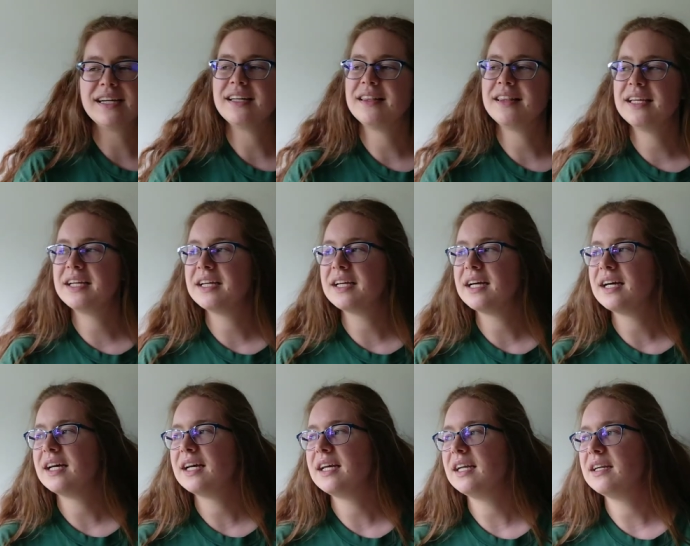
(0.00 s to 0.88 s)
I think
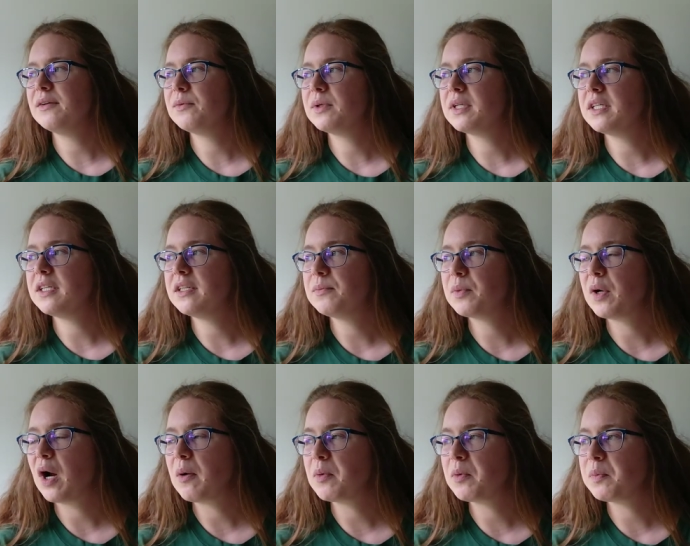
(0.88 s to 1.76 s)
I will
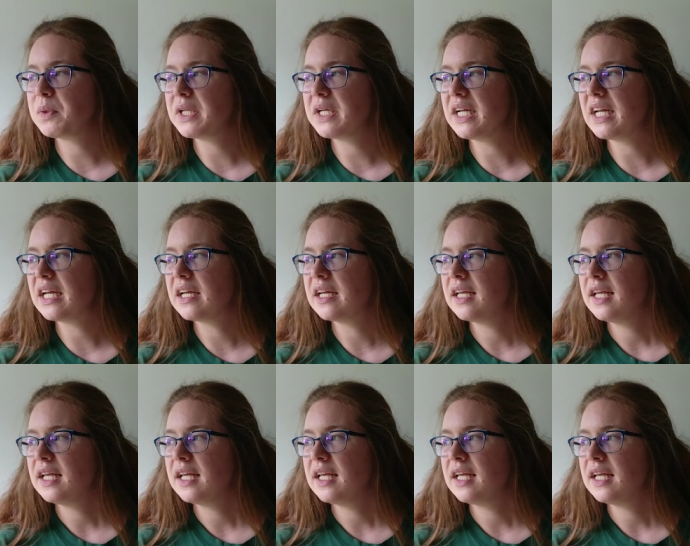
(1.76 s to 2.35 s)
probably